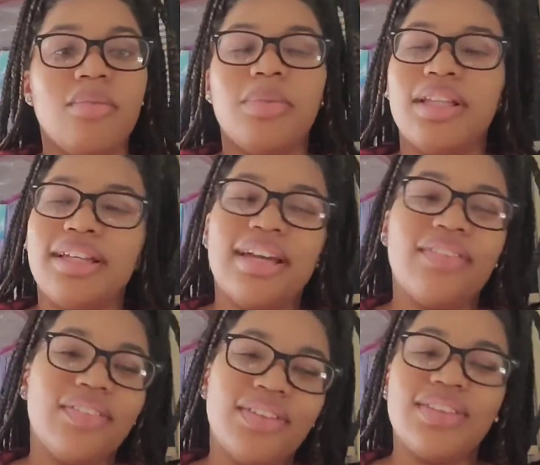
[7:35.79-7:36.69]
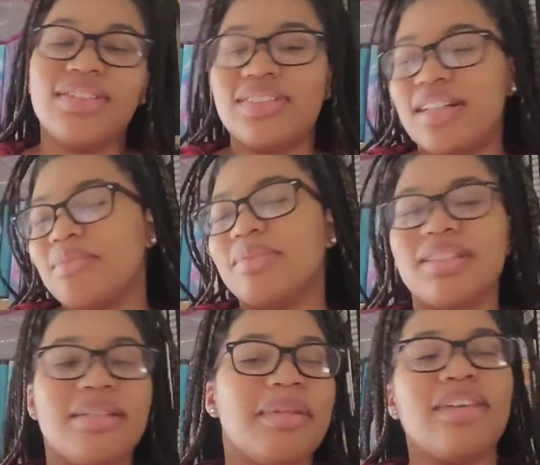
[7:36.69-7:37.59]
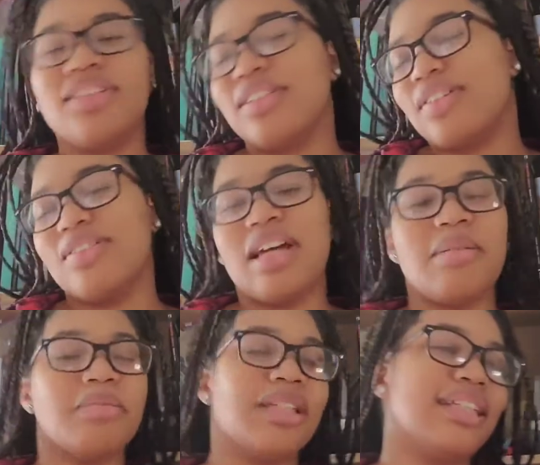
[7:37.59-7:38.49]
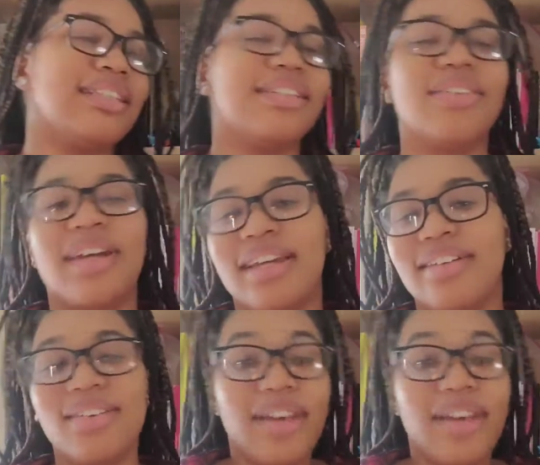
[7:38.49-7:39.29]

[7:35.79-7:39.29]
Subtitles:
But like after the third time, after the fifth time, I'm like, okay.